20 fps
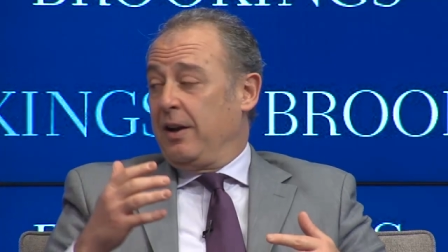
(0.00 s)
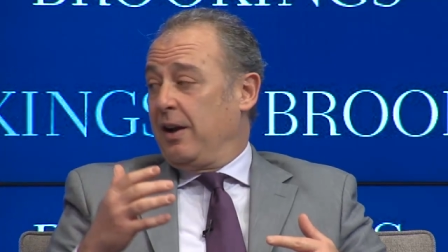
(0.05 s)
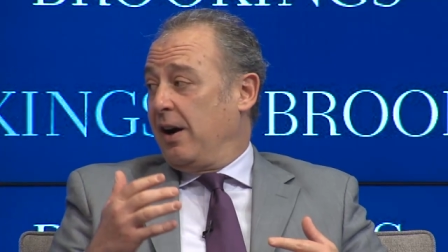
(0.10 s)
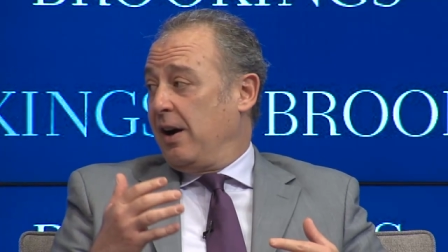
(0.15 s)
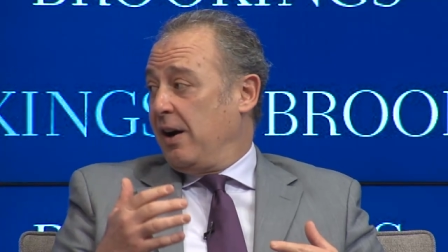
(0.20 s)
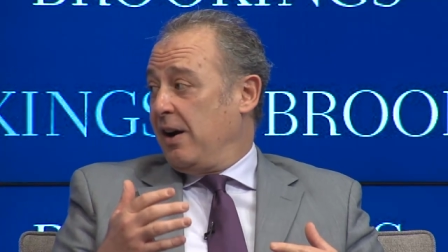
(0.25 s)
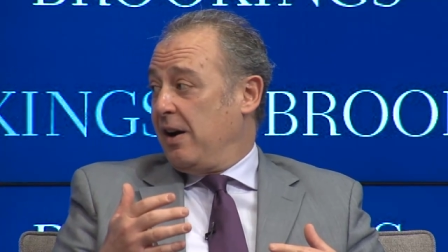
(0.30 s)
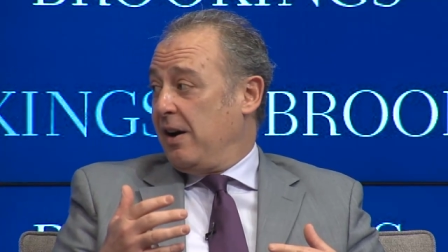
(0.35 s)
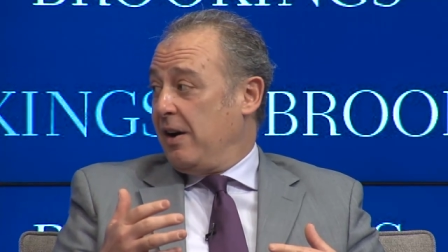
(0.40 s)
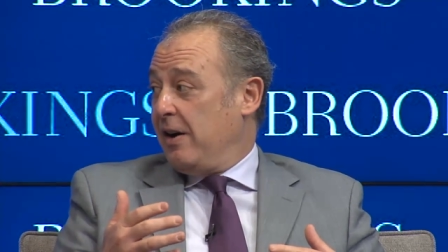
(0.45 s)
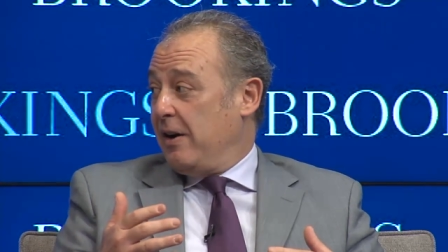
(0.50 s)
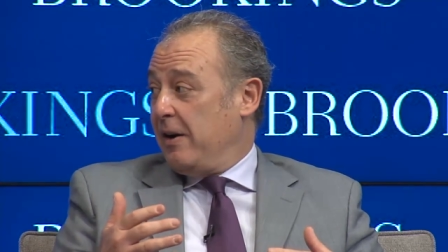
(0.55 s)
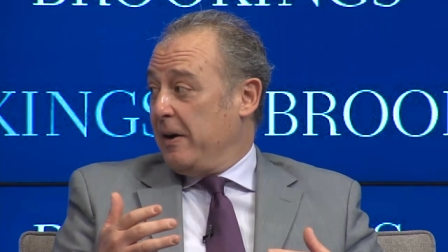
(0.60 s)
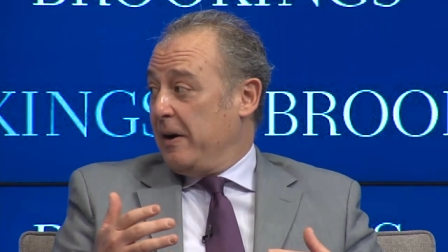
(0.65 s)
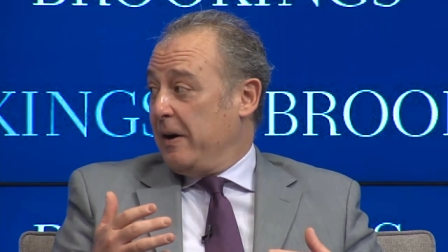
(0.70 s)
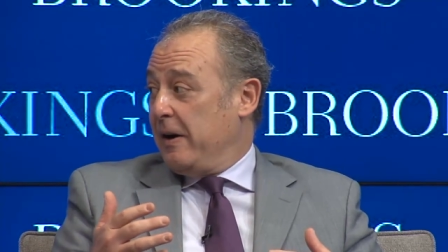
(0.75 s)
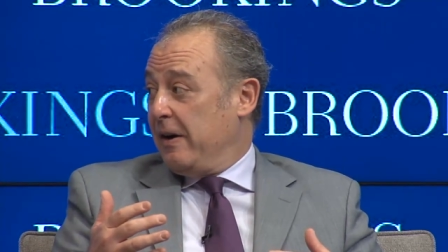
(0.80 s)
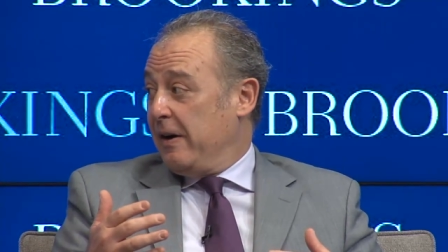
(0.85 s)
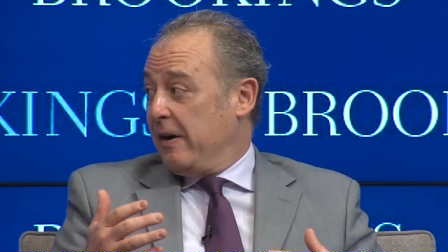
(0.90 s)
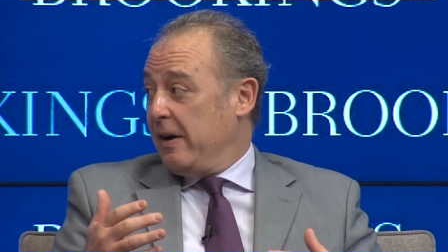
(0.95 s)

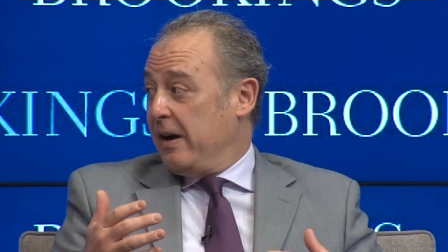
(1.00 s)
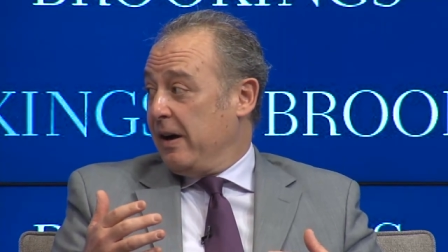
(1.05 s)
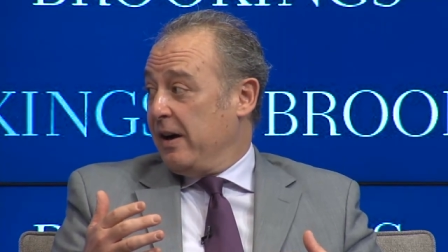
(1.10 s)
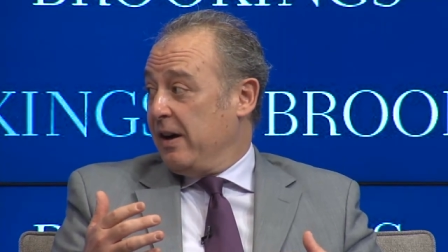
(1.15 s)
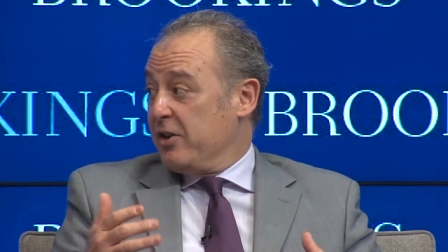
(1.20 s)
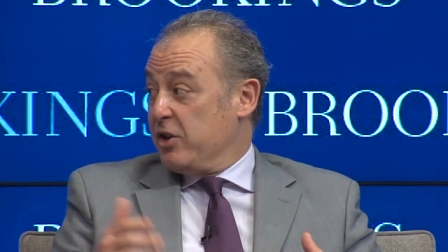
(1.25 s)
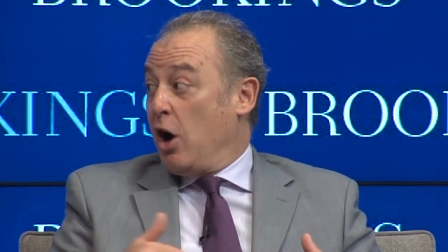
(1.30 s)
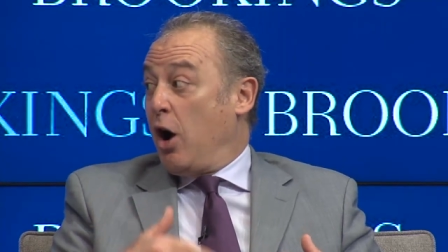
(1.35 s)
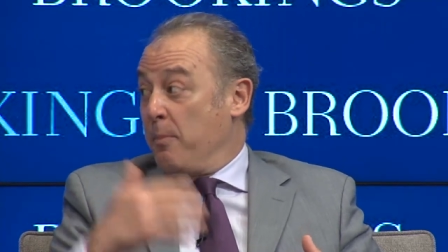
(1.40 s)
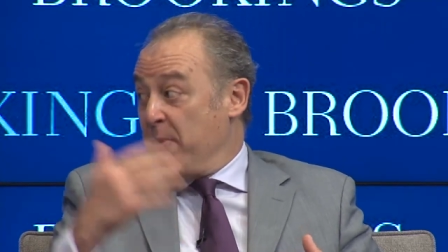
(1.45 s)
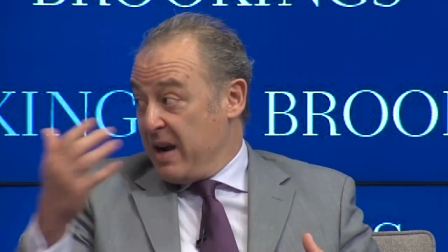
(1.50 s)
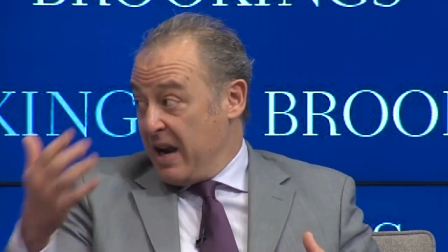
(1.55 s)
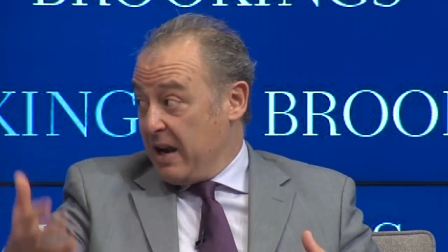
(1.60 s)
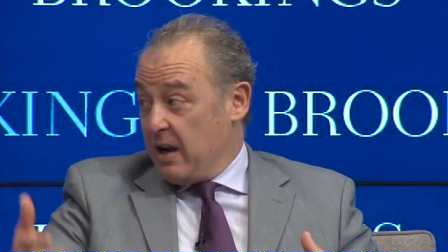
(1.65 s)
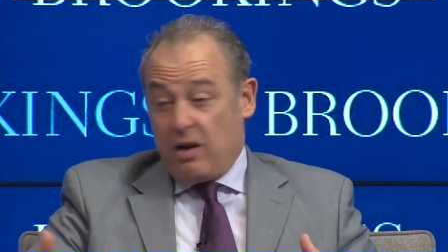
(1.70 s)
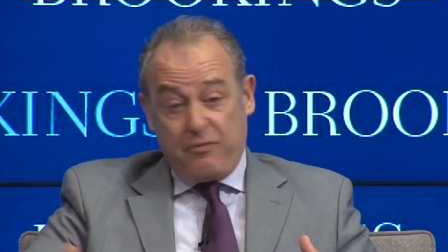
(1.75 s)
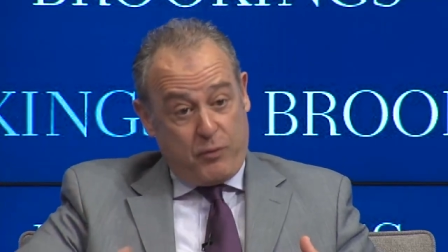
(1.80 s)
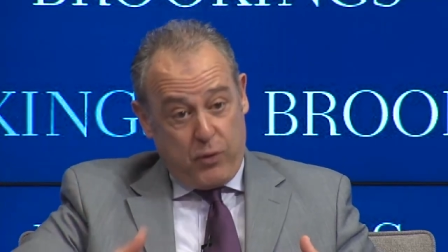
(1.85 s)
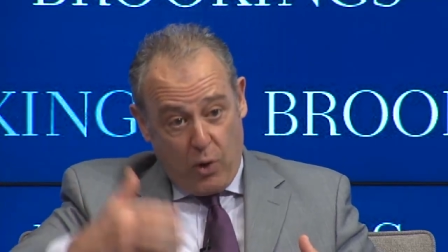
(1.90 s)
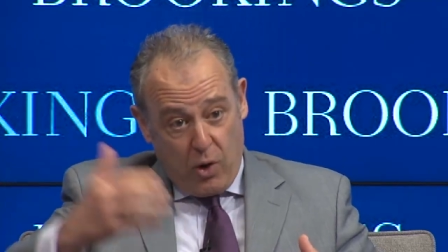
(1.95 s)
uh, uh,
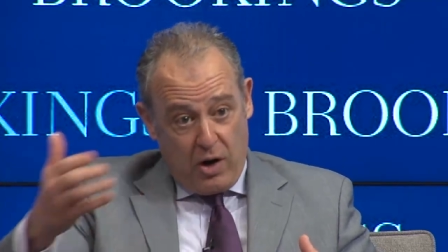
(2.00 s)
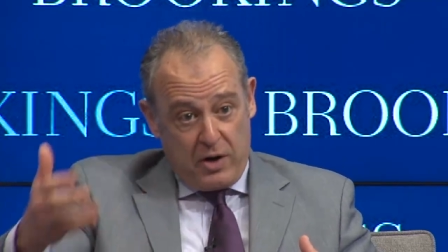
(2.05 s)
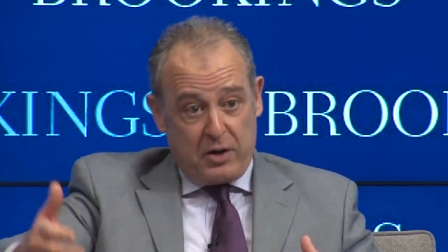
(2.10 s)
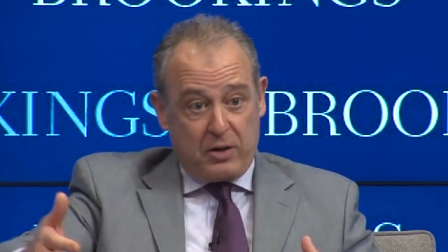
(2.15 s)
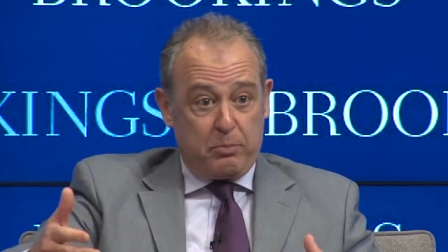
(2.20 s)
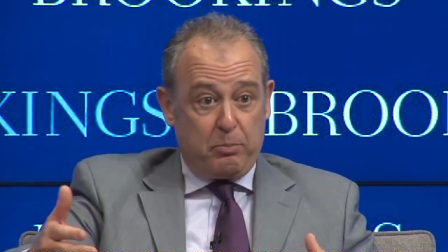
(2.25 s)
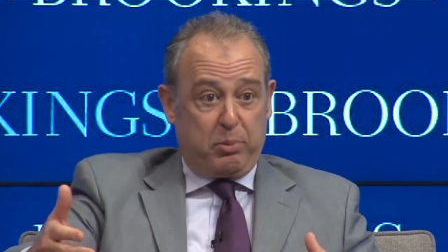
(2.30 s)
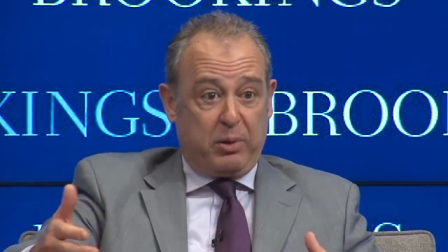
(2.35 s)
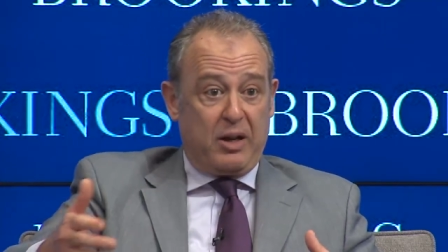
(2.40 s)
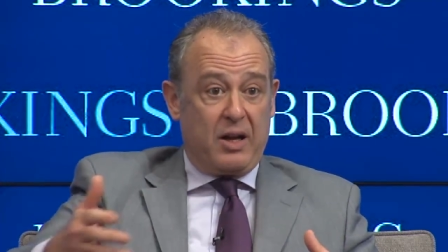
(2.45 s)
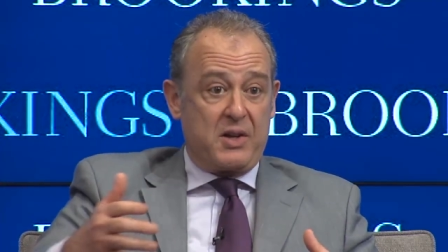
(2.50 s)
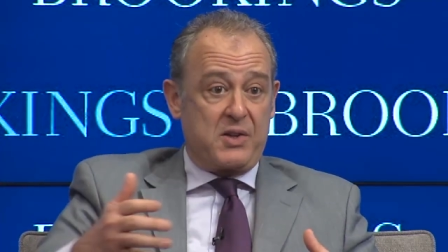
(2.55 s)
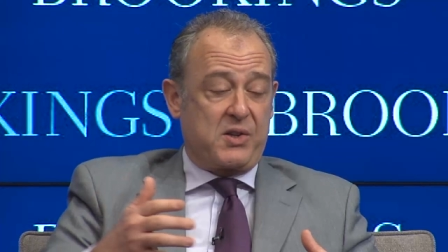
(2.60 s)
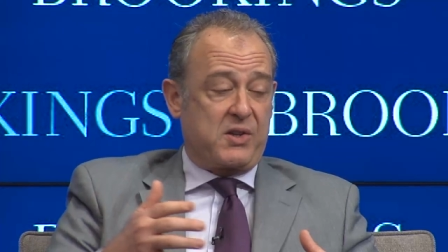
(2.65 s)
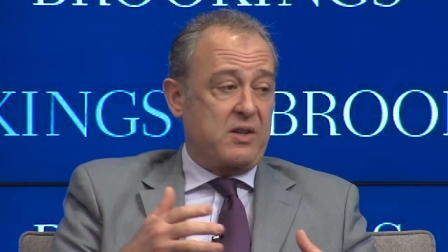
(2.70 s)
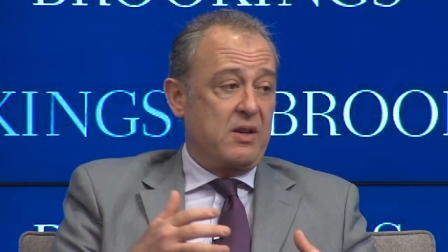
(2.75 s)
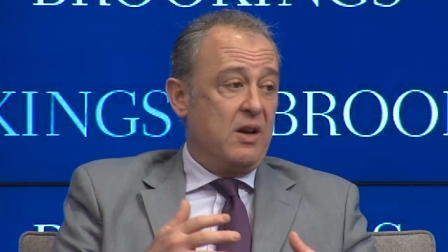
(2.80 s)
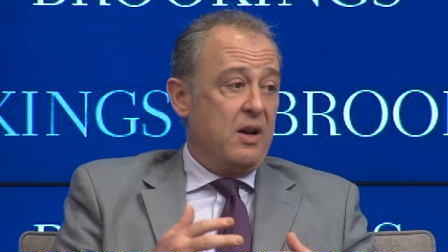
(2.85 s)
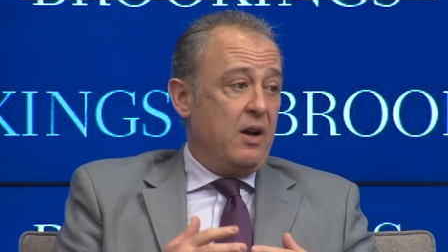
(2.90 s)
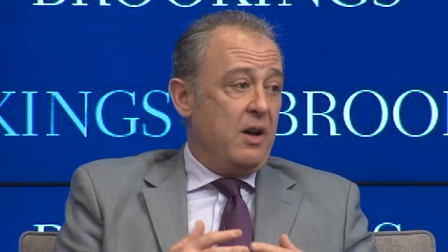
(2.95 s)
nominate 400 and
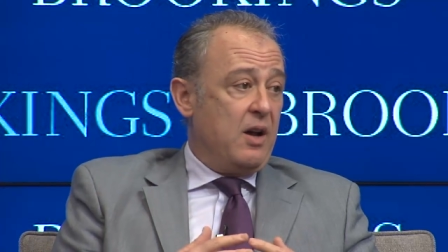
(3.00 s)
plus